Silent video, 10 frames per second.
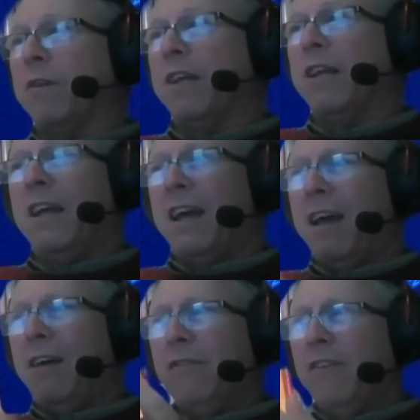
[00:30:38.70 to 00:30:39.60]
ends
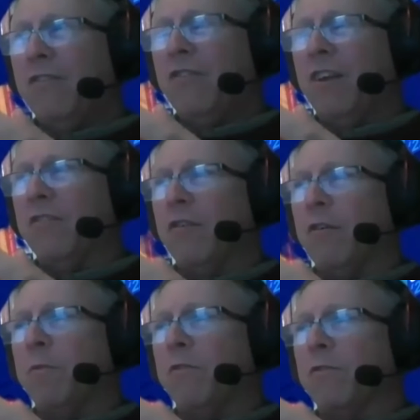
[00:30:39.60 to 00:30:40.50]
up in S3,
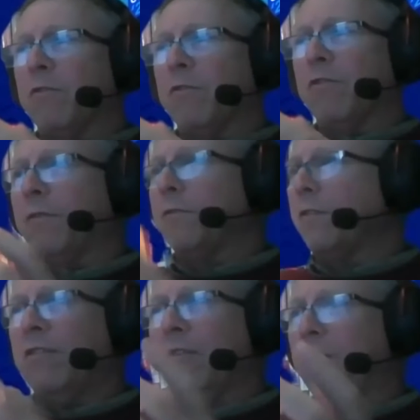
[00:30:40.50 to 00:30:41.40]
how does this
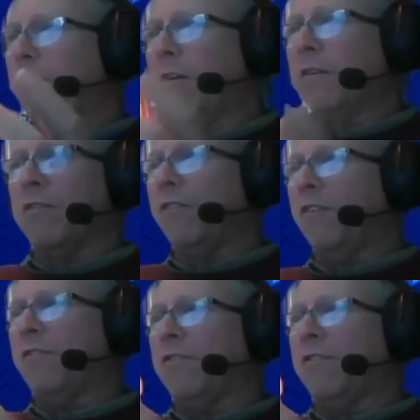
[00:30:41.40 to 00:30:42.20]
change open source software? These